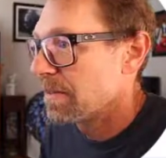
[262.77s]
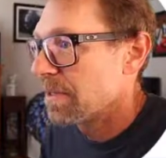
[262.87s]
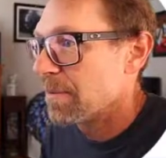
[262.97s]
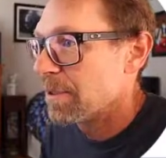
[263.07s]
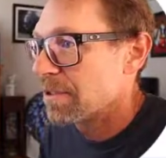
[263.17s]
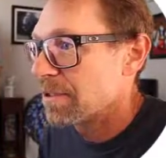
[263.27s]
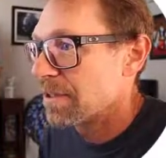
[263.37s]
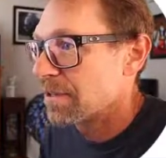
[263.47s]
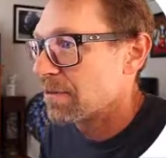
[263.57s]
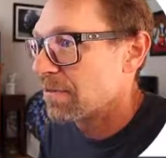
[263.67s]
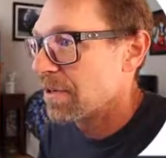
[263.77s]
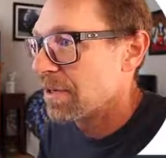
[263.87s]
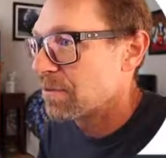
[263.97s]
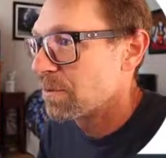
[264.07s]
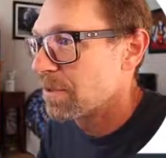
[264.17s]
I might just click
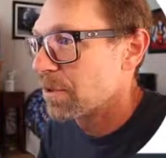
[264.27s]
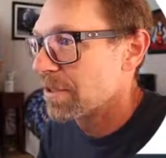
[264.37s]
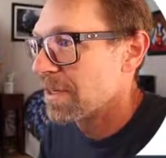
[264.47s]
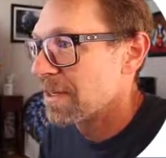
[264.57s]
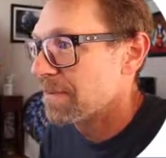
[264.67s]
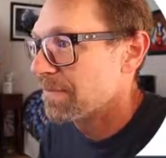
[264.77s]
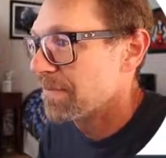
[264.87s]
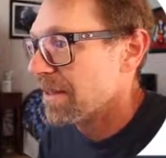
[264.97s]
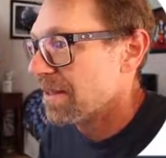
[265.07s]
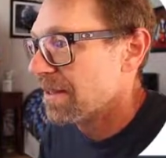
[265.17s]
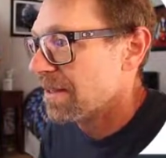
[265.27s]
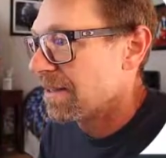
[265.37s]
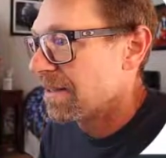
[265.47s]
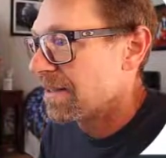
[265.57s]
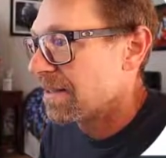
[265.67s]
refresh one more time
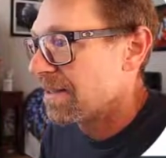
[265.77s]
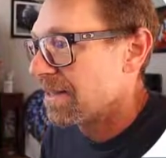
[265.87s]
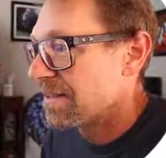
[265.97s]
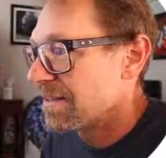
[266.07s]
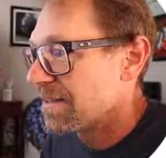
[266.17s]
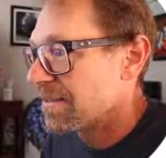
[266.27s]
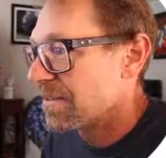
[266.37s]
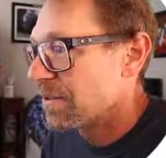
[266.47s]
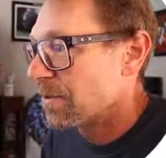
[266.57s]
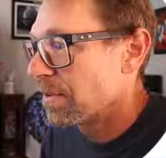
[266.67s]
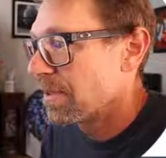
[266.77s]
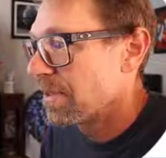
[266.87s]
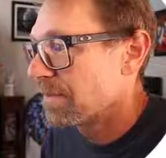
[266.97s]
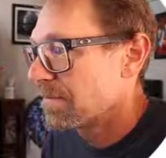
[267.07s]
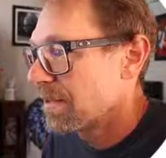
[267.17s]
and then see if the whole
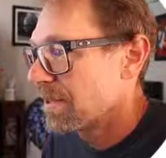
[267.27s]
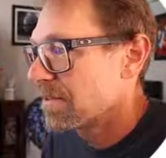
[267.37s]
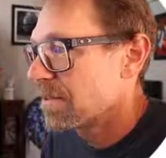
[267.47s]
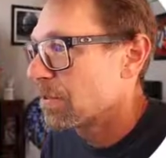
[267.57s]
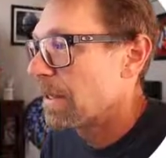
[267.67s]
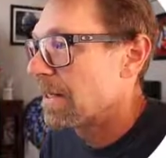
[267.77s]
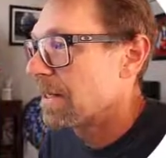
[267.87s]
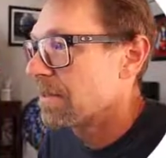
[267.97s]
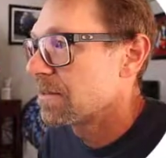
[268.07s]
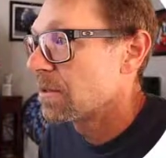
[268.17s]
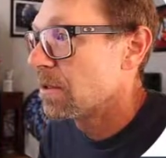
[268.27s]
thing, it's still pending. So